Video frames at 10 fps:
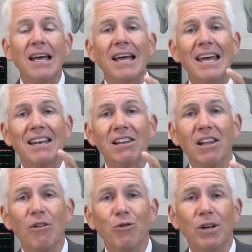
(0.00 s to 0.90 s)
it
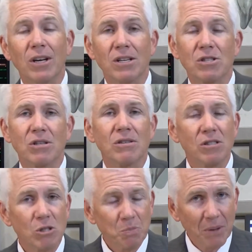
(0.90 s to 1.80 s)
lifted us
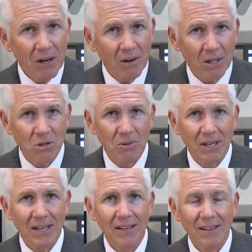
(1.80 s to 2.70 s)

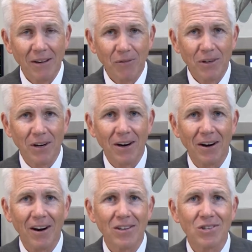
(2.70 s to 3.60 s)
spiritually, lifted our
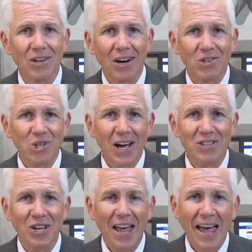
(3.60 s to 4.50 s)
hearts and our
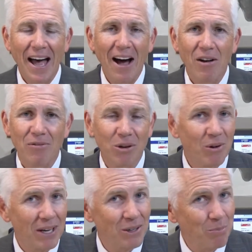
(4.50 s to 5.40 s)
sights out of the
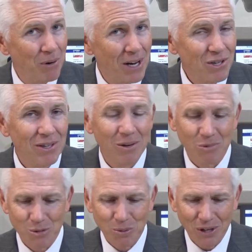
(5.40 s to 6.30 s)
Great Depression. It
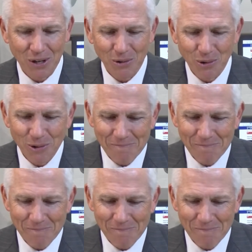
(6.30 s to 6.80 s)
was pretty cool.